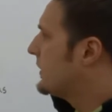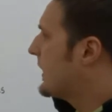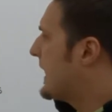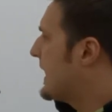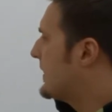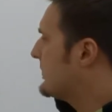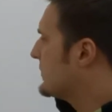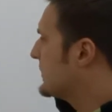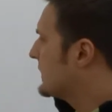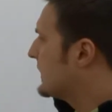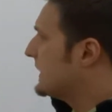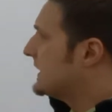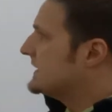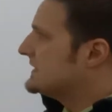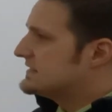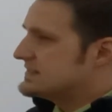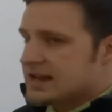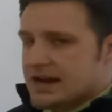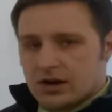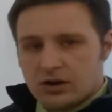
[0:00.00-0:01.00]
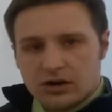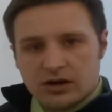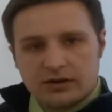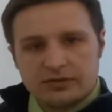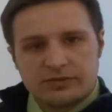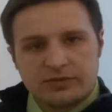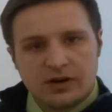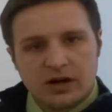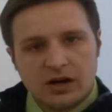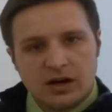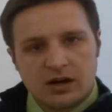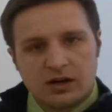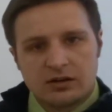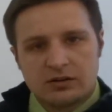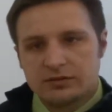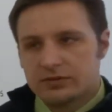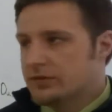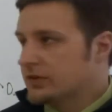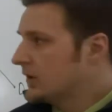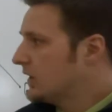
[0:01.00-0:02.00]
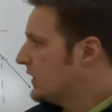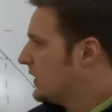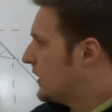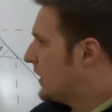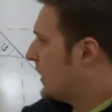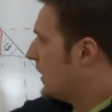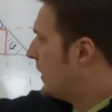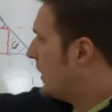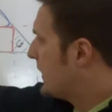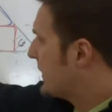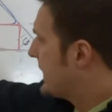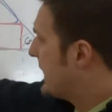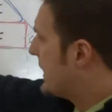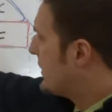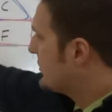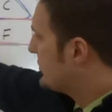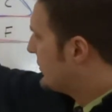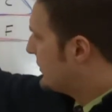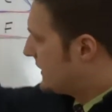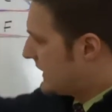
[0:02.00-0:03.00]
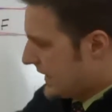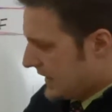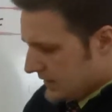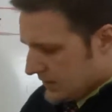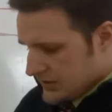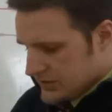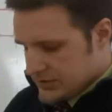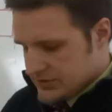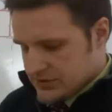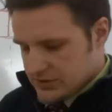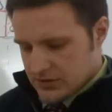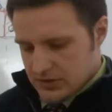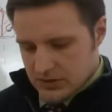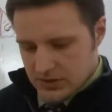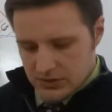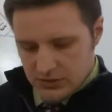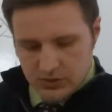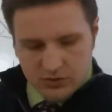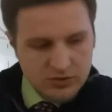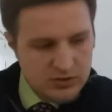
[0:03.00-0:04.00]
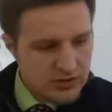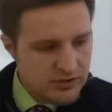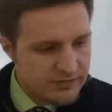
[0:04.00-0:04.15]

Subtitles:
having a tariff of $1,000, you could